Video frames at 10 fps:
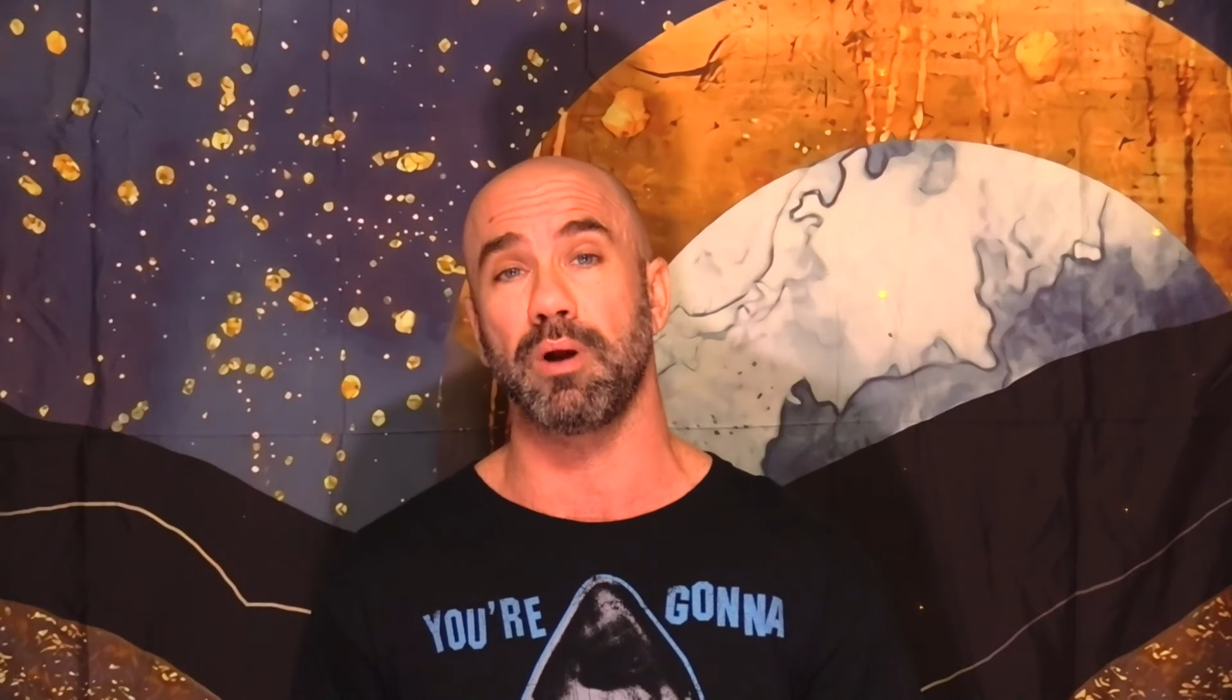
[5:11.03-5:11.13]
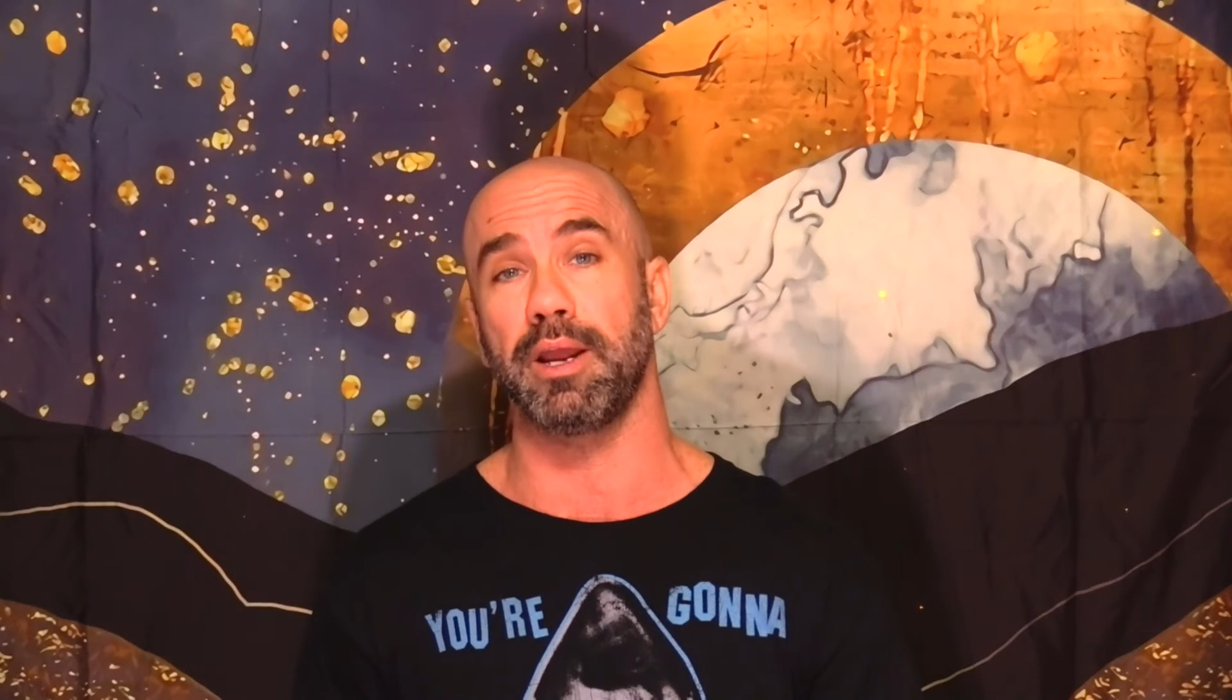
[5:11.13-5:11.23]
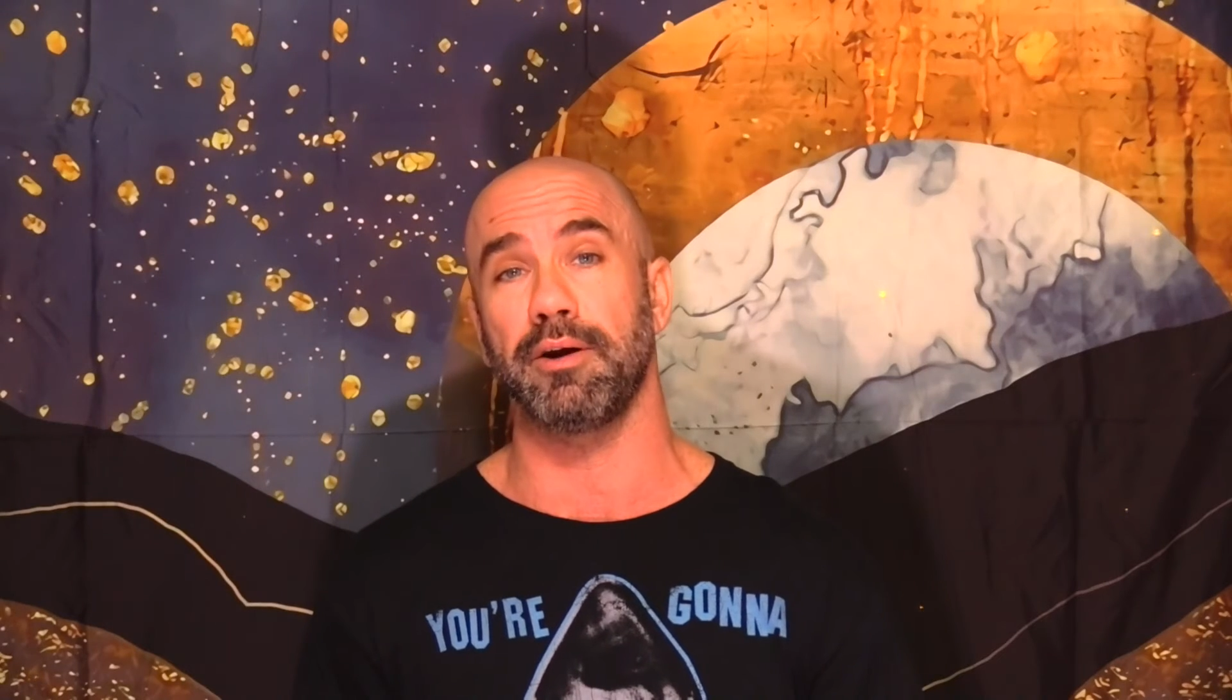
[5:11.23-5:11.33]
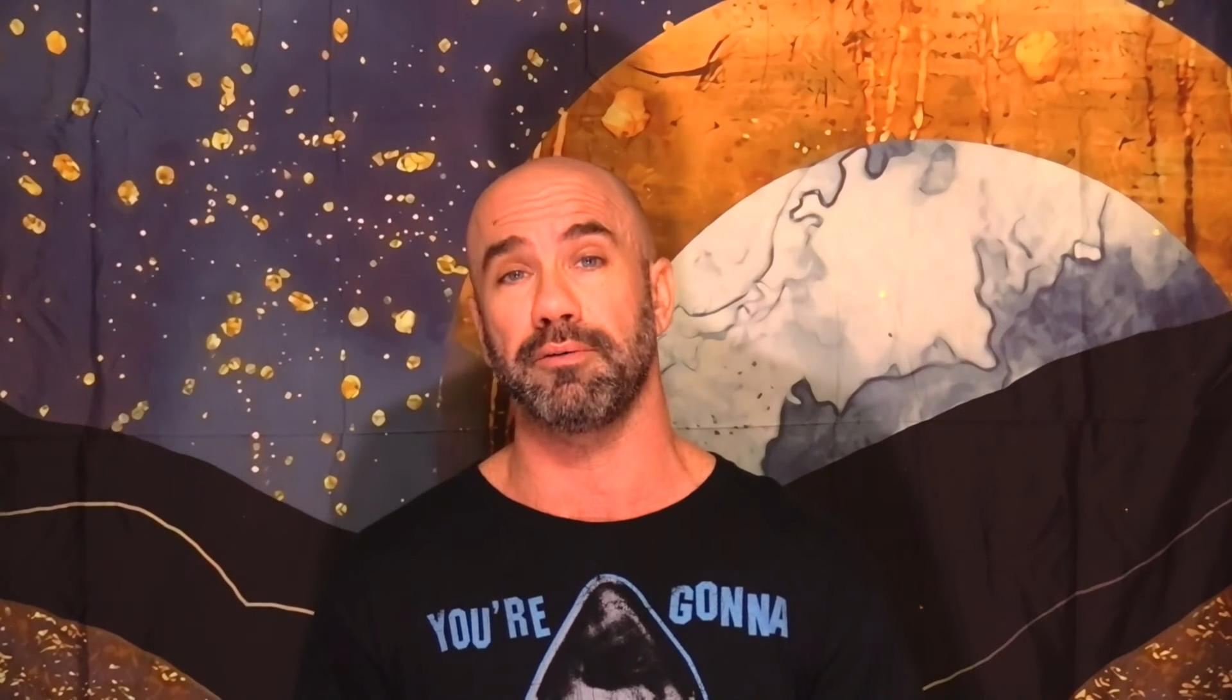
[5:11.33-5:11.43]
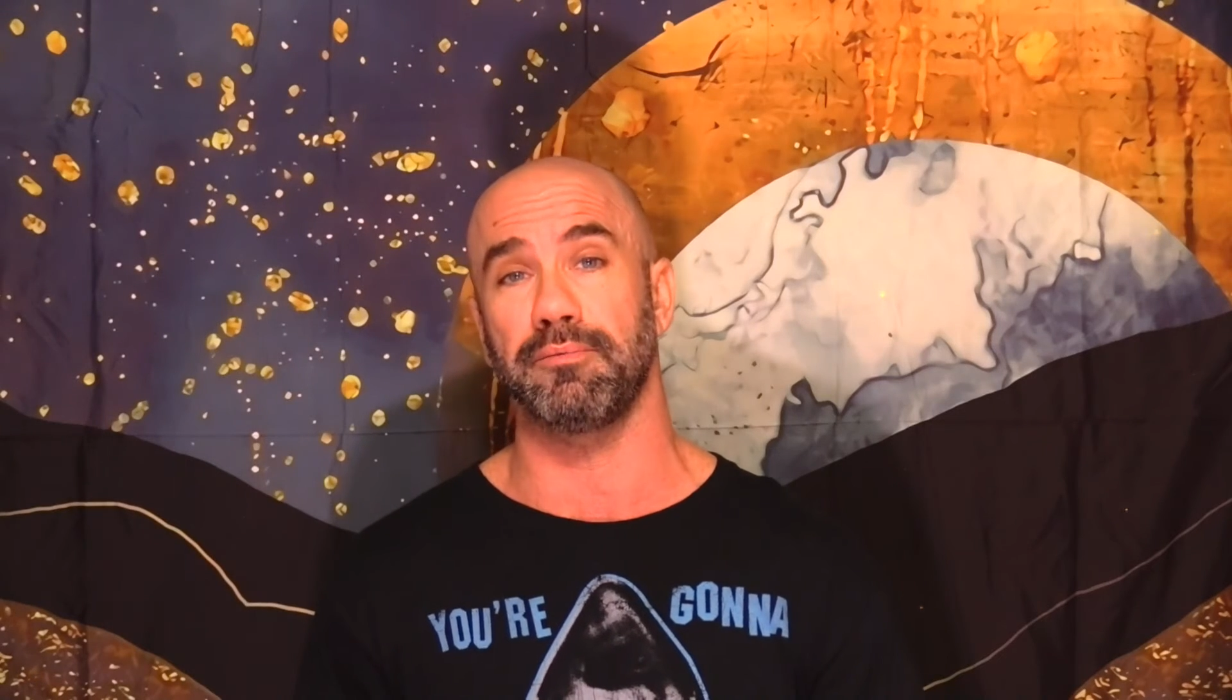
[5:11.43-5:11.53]

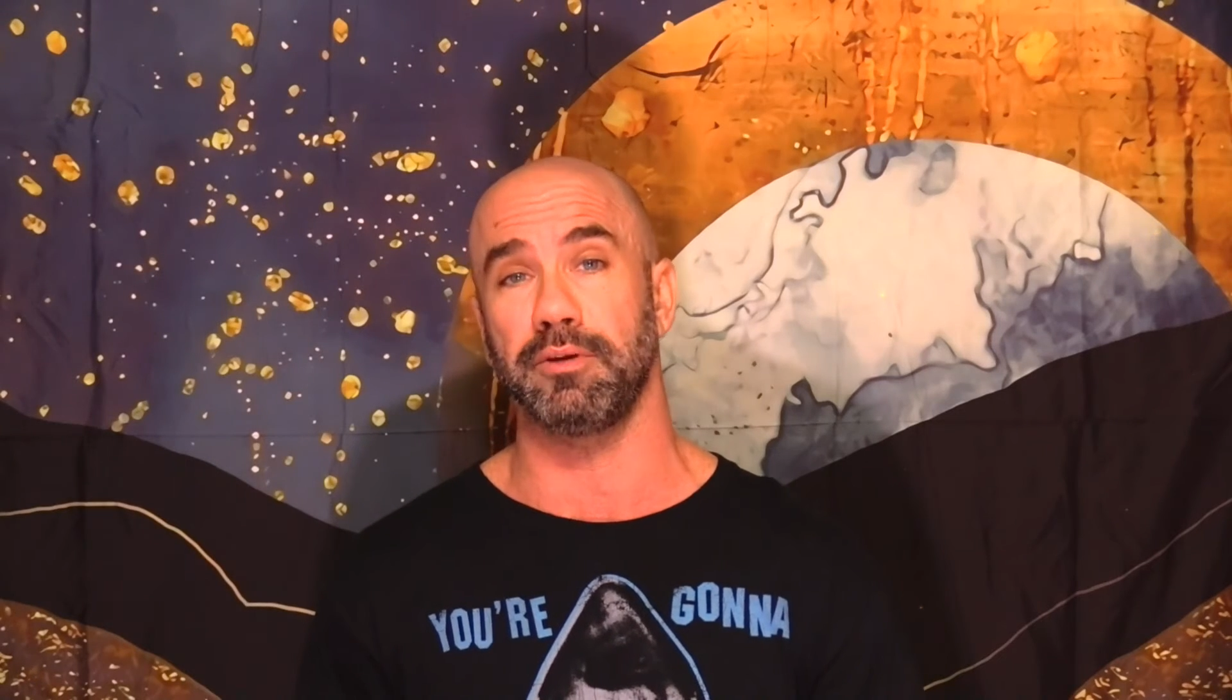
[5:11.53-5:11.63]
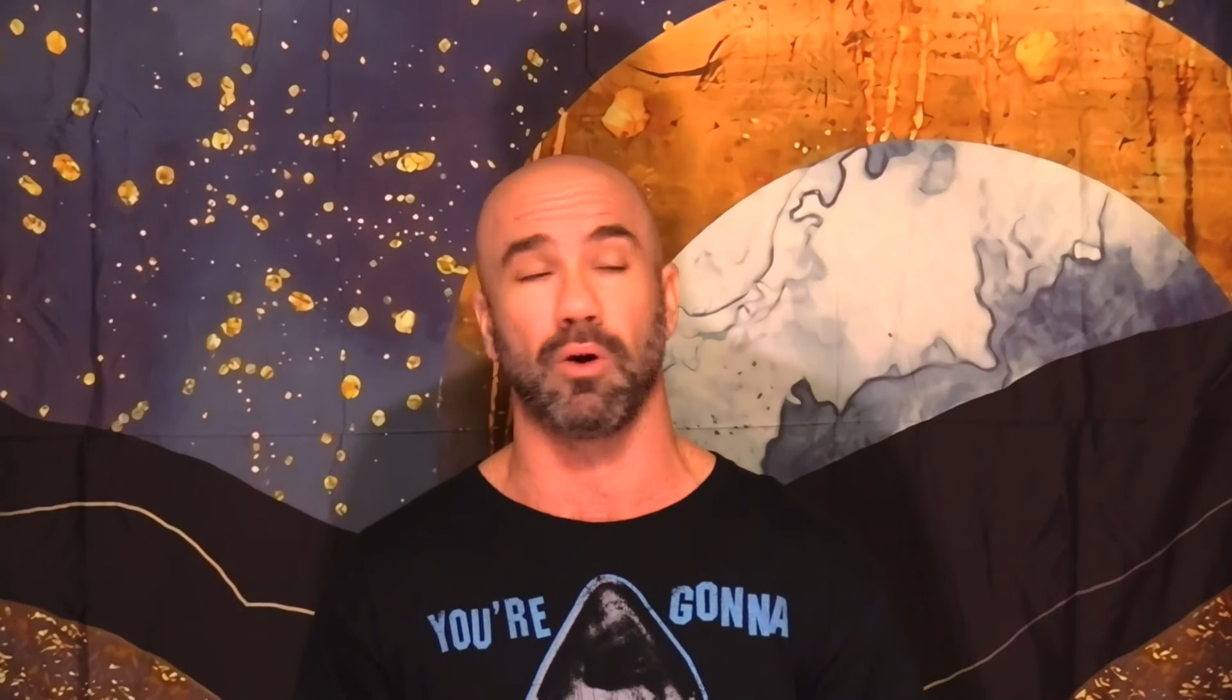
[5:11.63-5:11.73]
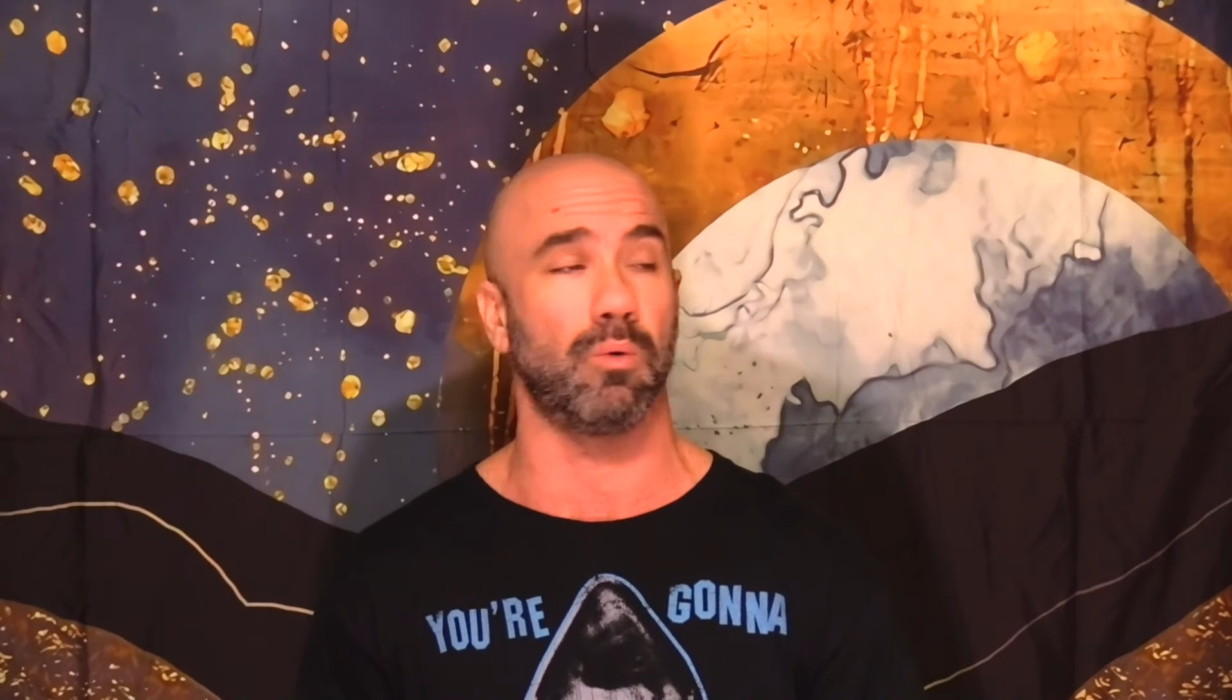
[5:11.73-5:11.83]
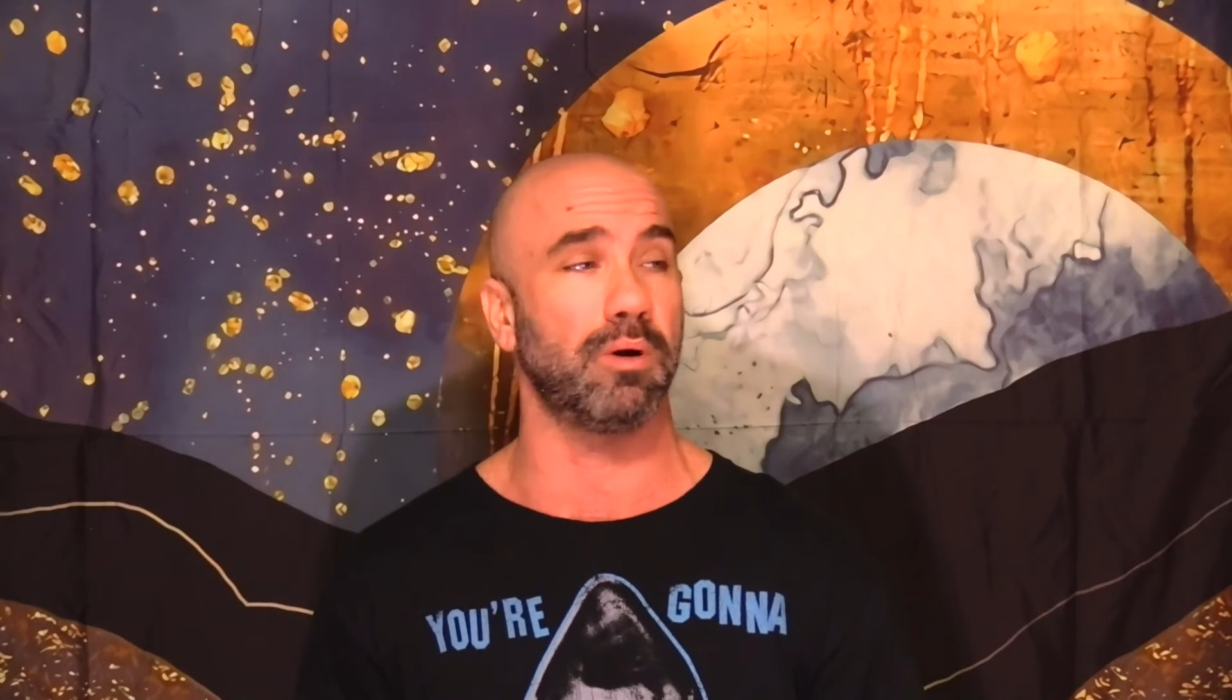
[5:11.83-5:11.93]
way or, you know,